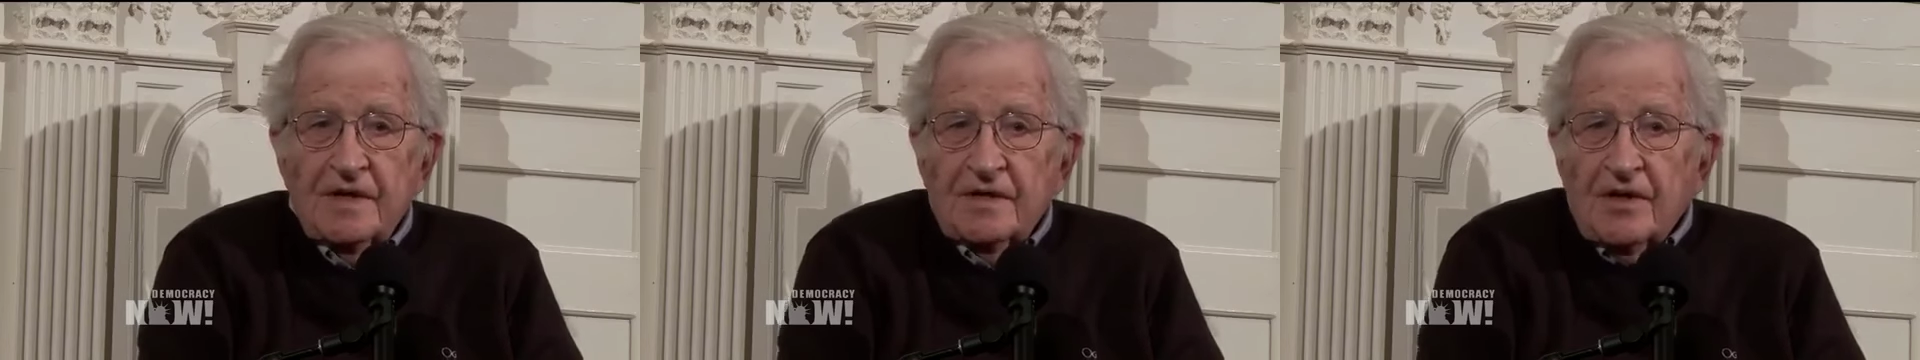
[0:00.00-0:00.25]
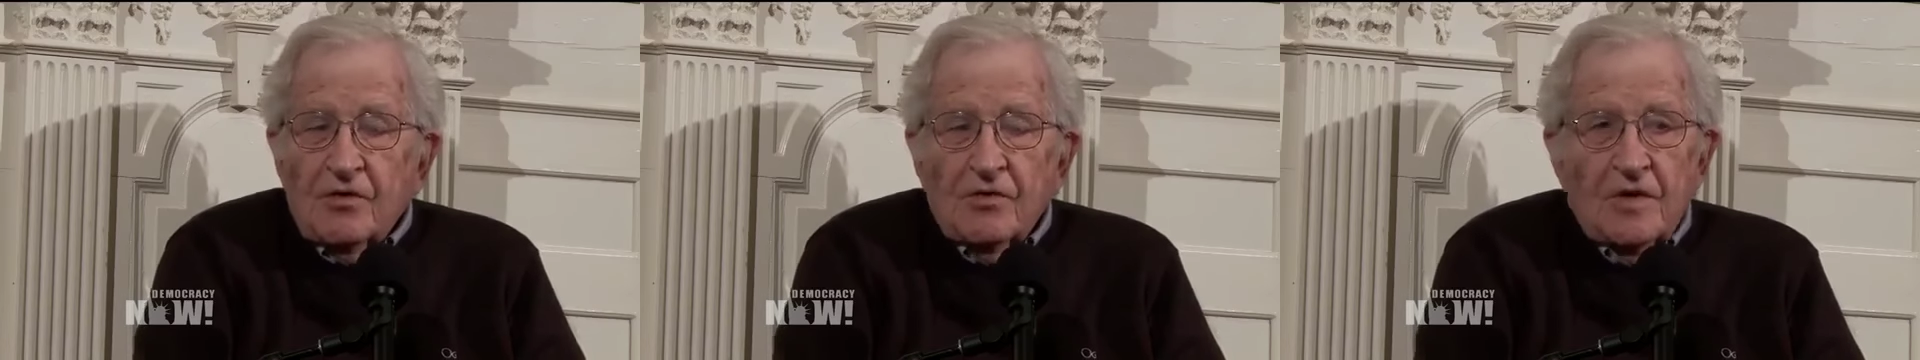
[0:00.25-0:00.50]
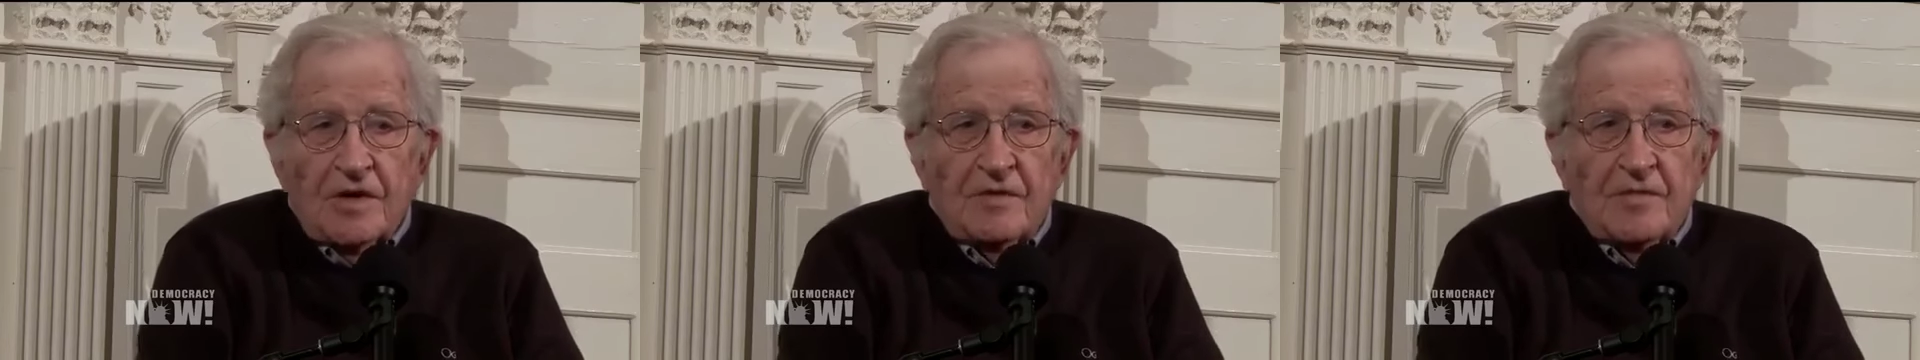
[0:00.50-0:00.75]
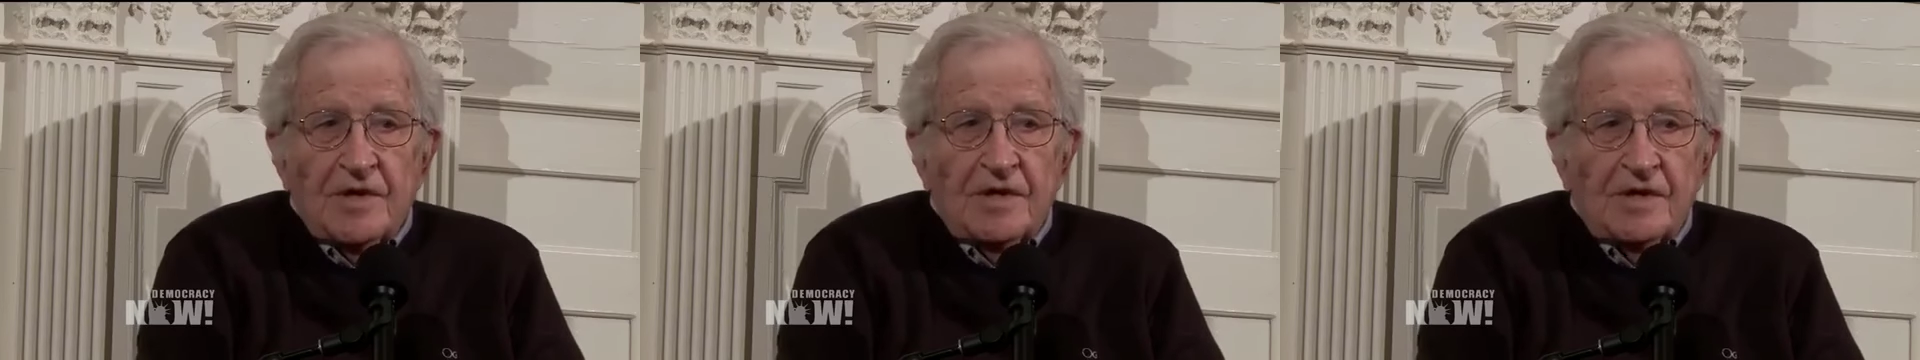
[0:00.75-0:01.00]
don't want to
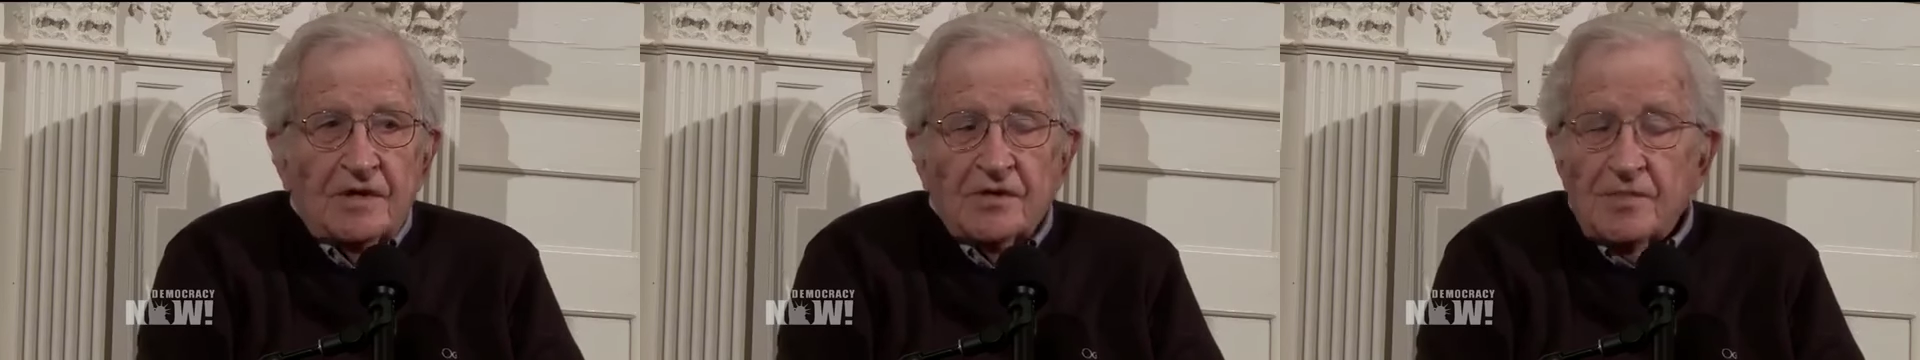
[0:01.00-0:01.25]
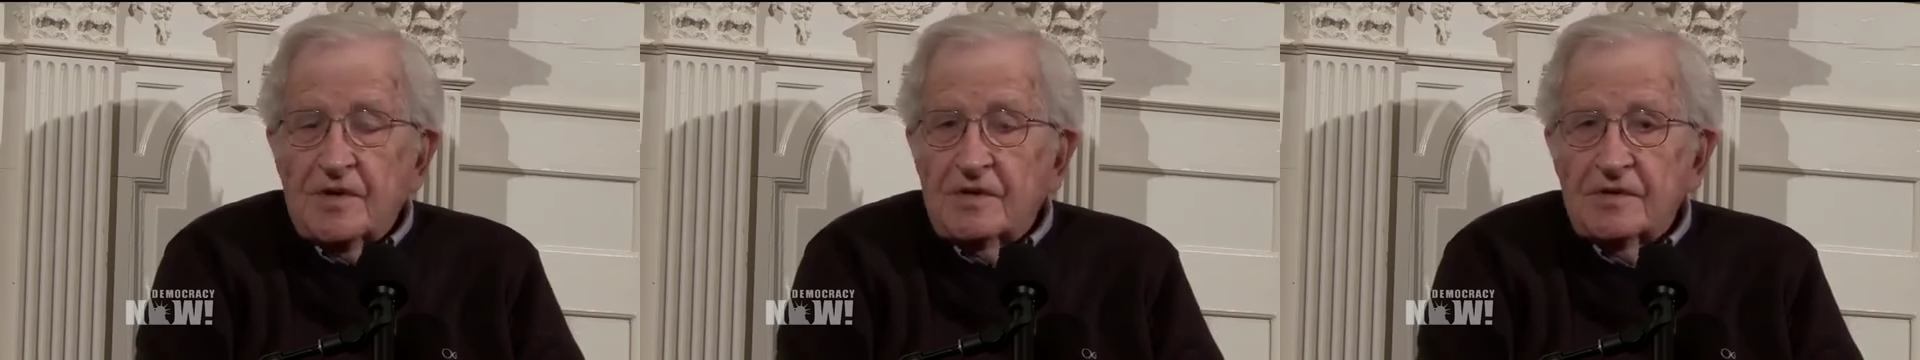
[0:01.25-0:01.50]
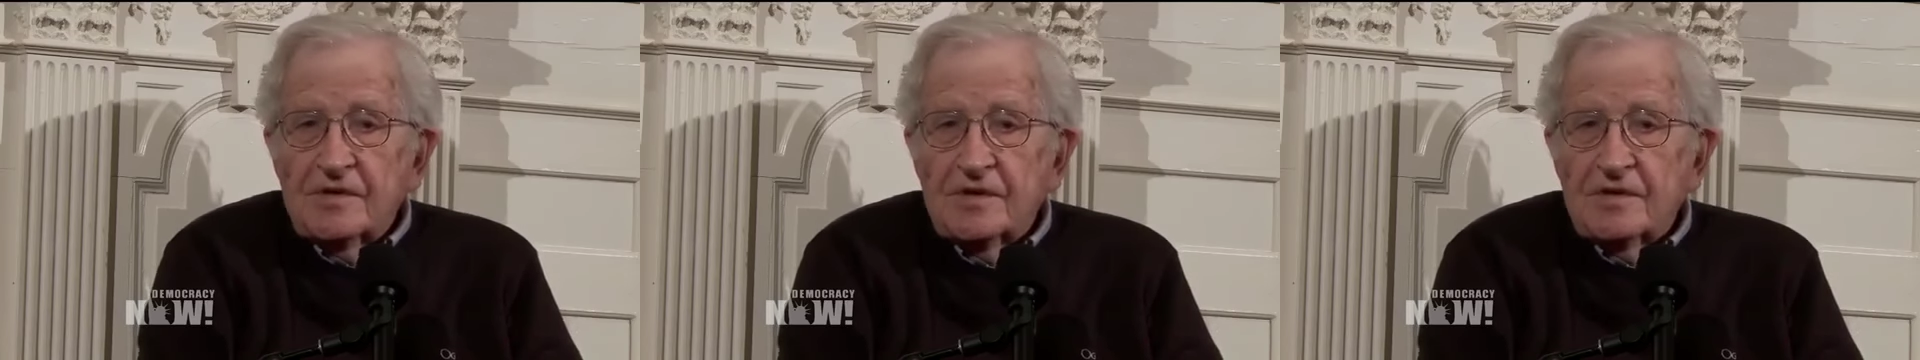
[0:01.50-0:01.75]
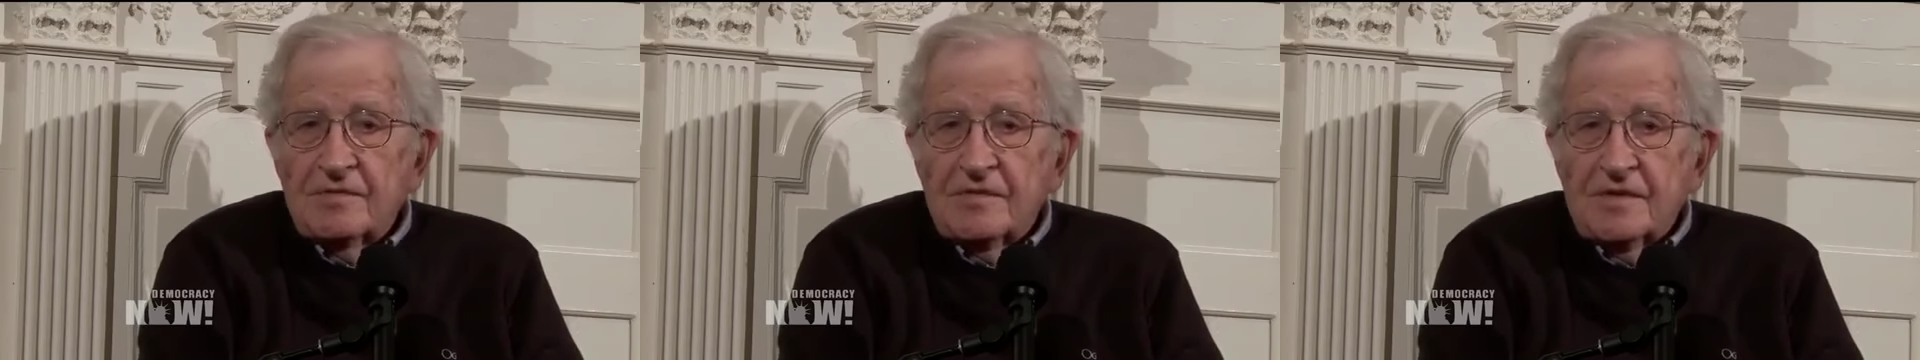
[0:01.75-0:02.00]
be exposed.